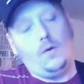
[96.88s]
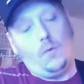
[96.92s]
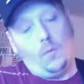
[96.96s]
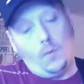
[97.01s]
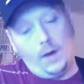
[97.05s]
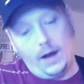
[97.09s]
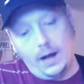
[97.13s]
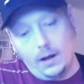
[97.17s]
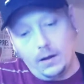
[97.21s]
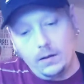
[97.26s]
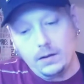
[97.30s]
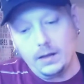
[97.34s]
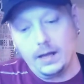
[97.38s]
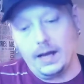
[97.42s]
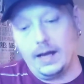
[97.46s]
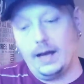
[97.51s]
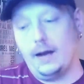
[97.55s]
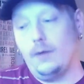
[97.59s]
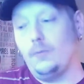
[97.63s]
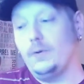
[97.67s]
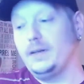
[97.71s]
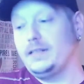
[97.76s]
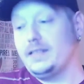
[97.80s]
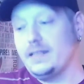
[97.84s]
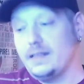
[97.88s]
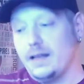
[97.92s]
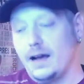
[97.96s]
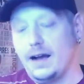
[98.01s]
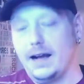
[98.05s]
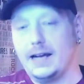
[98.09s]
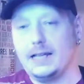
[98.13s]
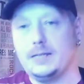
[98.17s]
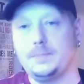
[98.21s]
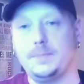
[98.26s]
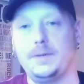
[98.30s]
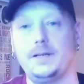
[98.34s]
Well, I went to the
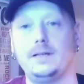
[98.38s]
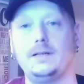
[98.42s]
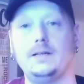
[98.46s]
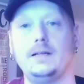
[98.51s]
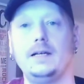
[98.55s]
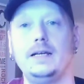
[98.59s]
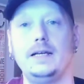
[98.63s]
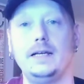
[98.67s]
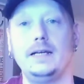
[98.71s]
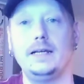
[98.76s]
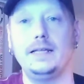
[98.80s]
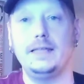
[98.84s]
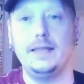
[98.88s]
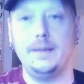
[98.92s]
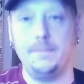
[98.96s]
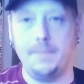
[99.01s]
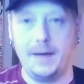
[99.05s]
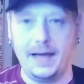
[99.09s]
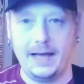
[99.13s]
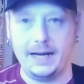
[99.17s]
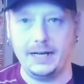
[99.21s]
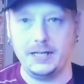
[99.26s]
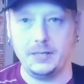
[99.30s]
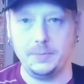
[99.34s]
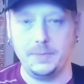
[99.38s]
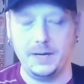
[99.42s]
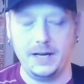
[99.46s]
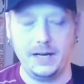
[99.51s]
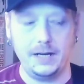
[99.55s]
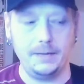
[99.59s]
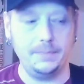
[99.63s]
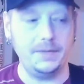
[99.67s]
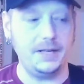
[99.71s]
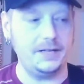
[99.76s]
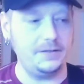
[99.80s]
hospital. They bandaged me up.